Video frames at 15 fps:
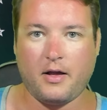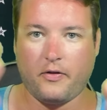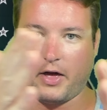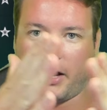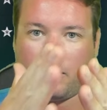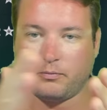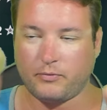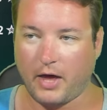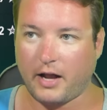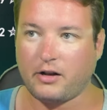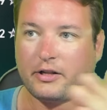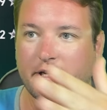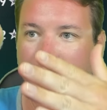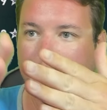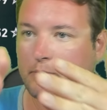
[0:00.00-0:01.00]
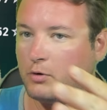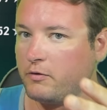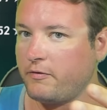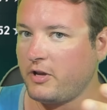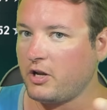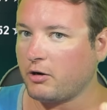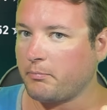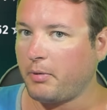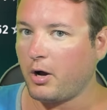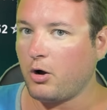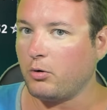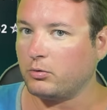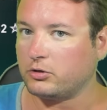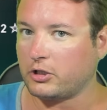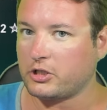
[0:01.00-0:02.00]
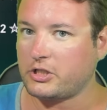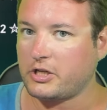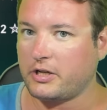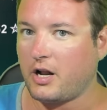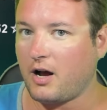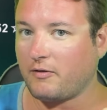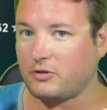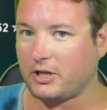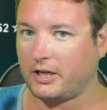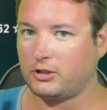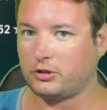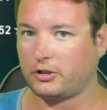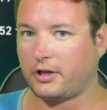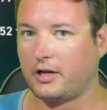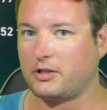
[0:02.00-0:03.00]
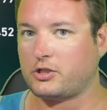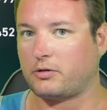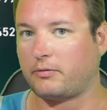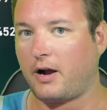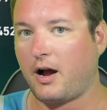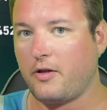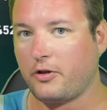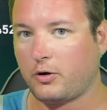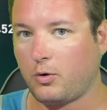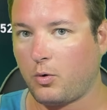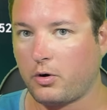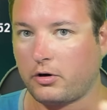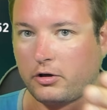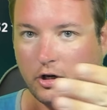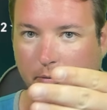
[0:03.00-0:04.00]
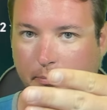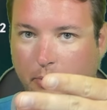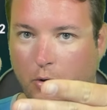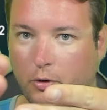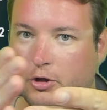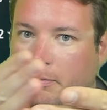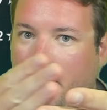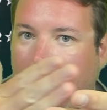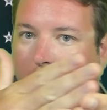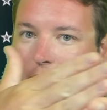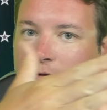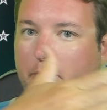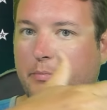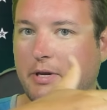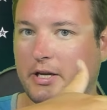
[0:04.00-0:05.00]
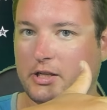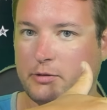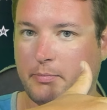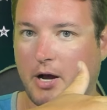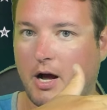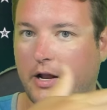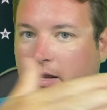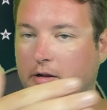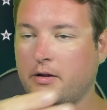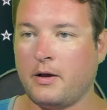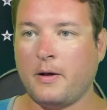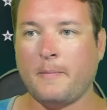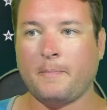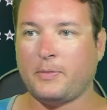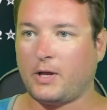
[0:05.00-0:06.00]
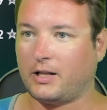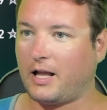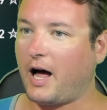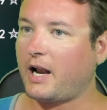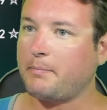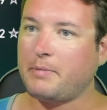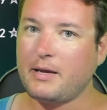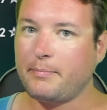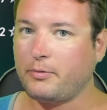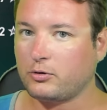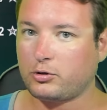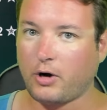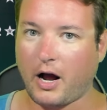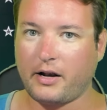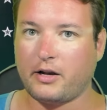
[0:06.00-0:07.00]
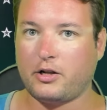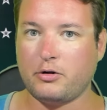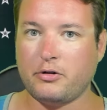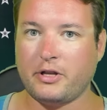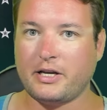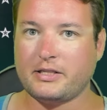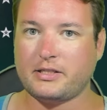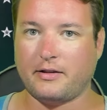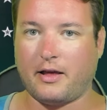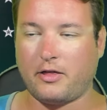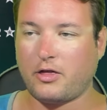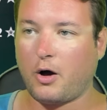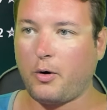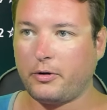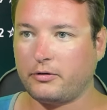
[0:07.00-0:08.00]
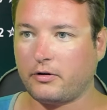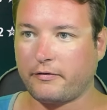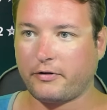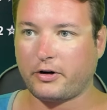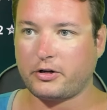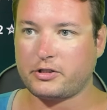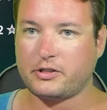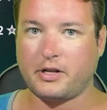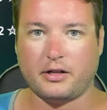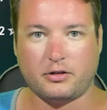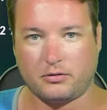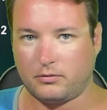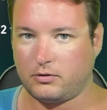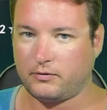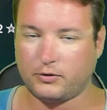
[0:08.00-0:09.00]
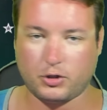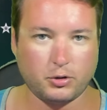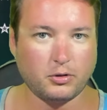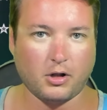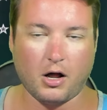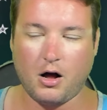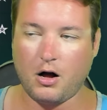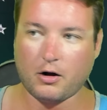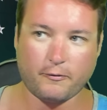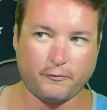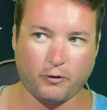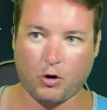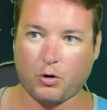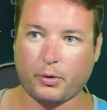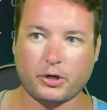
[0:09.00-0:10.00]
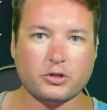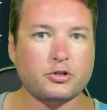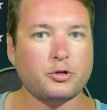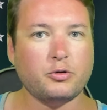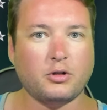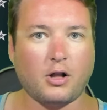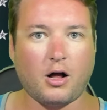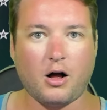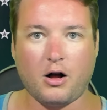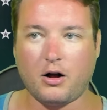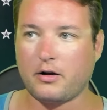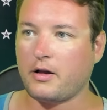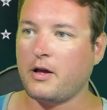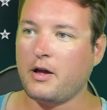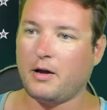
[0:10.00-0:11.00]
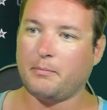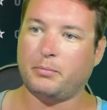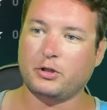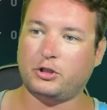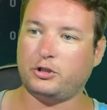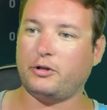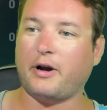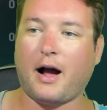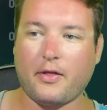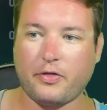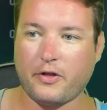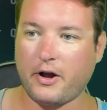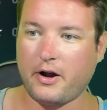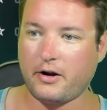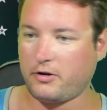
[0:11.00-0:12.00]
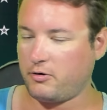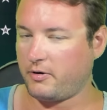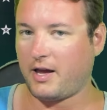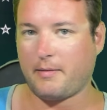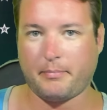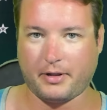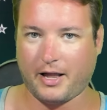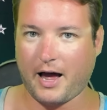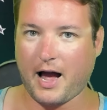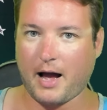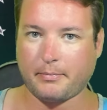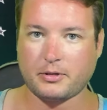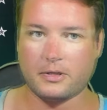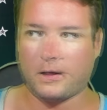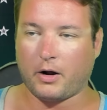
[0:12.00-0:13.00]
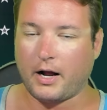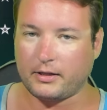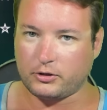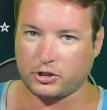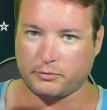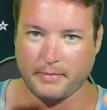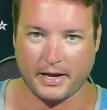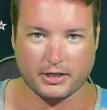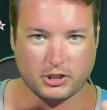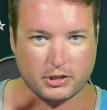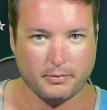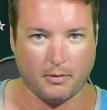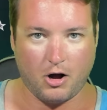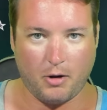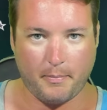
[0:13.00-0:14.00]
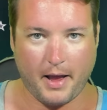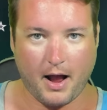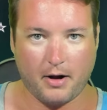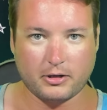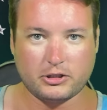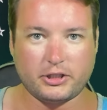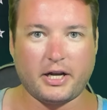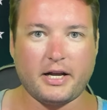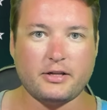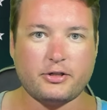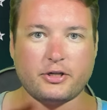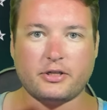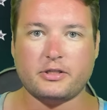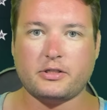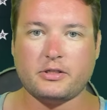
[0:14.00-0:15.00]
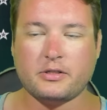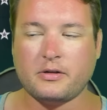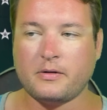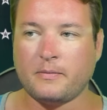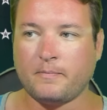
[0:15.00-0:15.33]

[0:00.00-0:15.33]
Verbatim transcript: That'll end up moving your boat just enough to get your guns around the corner or pull you back from being spotted. A lot of people try to do this and they throw it in reverse and they too long, forward, too long, put you out there, you get blapped, right? Just make small power changes.